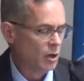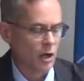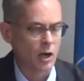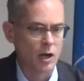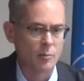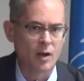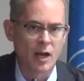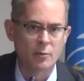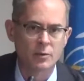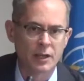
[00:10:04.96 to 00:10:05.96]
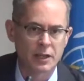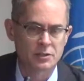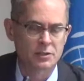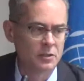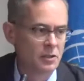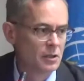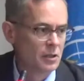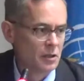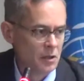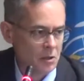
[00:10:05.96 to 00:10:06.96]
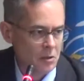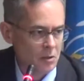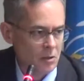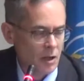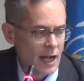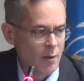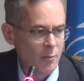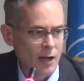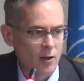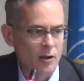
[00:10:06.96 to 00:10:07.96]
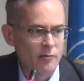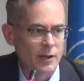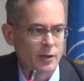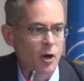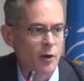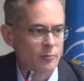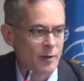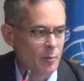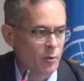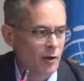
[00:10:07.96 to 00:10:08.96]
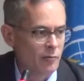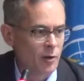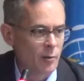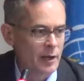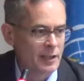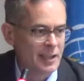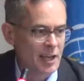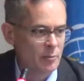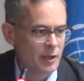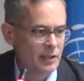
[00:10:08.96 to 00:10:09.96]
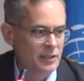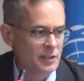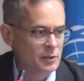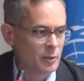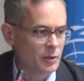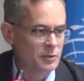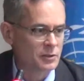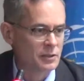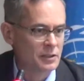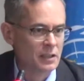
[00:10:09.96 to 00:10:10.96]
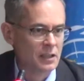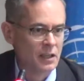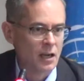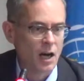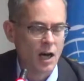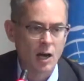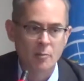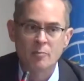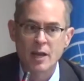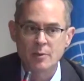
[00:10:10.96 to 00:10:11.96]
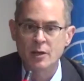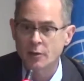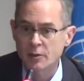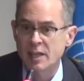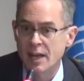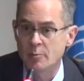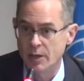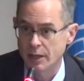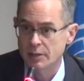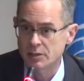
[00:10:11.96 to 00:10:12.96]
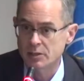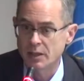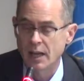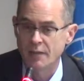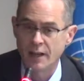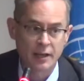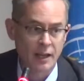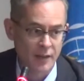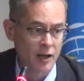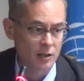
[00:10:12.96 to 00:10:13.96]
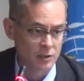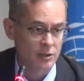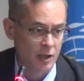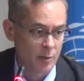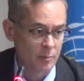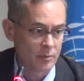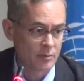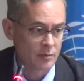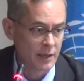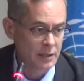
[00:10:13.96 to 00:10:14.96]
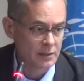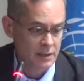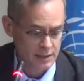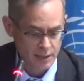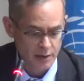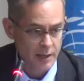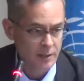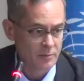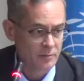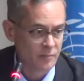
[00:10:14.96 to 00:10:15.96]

I would guess, how long have I rambled on for already? 10 minutes, I suppose. maybe another 10 minutes, and then I'll stop, right? Is that all right?